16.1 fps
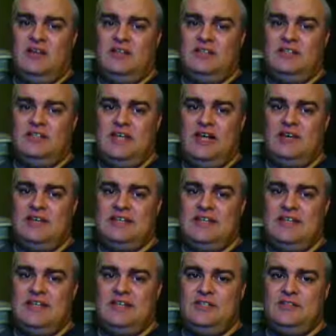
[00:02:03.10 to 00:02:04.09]
on the
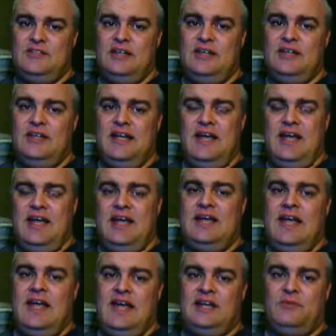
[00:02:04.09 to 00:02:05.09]
TRS-80 screen,
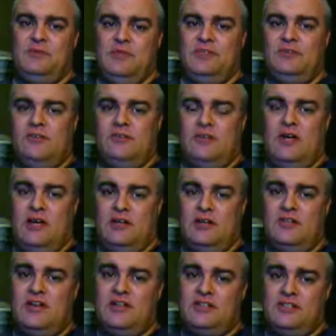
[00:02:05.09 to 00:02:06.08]
and I had it run
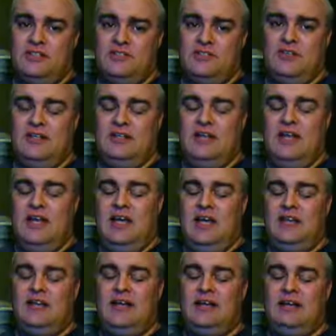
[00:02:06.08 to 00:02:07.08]
across the screen,
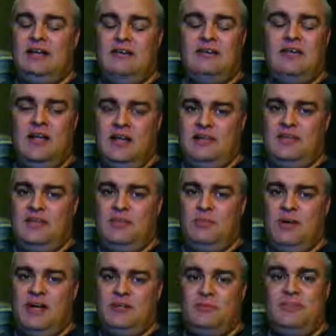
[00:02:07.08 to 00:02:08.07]
and you had a little gun at the
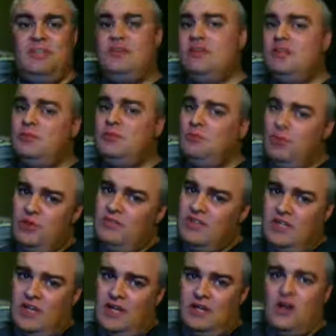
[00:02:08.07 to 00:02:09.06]
bottom, and you couldn't move
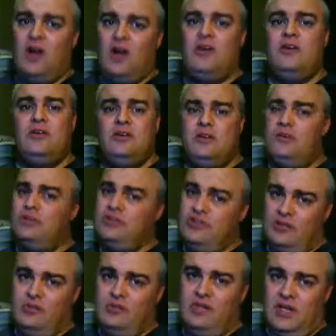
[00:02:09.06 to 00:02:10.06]
the gun. All you could do was
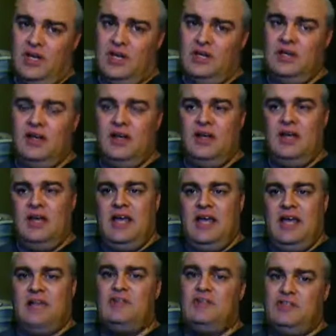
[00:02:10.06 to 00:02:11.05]
shoot the gun.
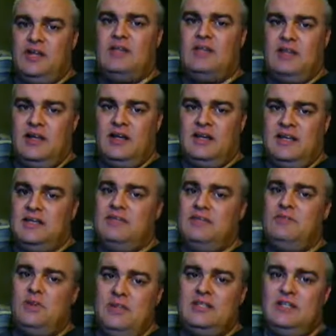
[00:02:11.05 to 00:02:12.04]
And you shot the gun, and
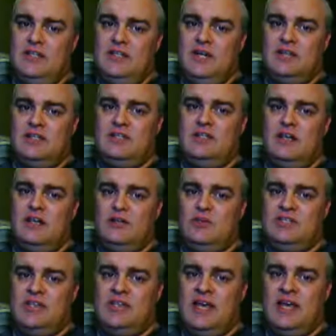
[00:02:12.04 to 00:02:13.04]
if you hit the duck
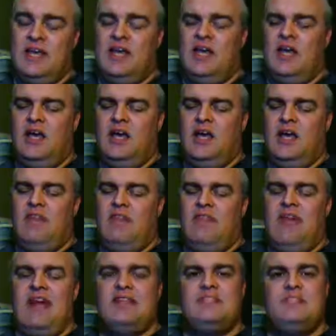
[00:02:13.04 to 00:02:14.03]
would say,
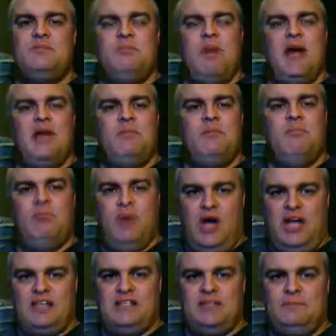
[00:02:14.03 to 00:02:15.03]
"That's my
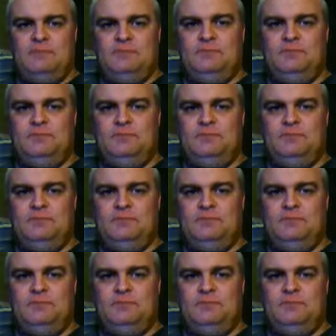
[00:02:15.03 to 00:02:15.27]
butt."